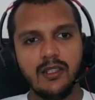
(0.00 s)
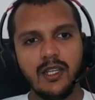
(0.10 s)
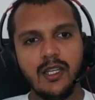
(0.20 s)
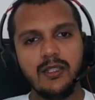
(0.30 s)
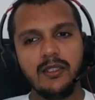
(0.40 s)

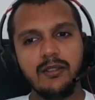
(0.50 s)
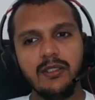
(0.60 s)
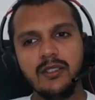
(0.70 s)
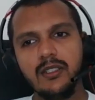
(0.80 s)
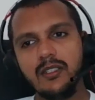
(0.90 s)
and
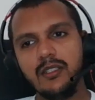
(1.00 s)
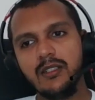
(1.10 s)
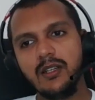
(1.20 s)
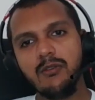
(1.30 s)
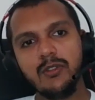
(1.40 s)

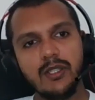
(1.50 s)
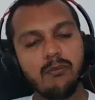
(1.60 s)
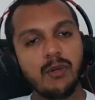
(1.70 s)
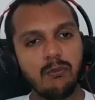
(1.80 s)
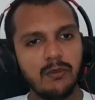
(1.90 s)
uh, i would say
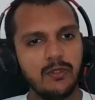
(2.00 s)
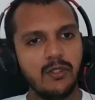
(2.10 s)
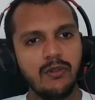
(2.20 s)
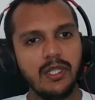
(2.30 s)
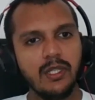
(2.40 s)
problem
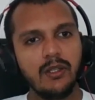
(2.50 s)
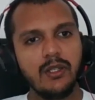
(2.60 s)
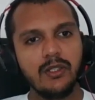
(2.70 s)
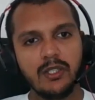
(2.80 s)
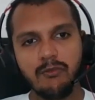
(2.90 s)
solving
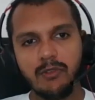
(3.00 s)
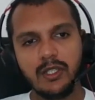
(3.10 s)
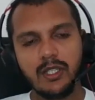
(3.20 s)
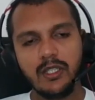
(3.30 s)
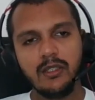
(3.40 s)
team
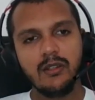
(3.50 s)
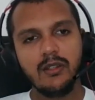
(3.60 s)
working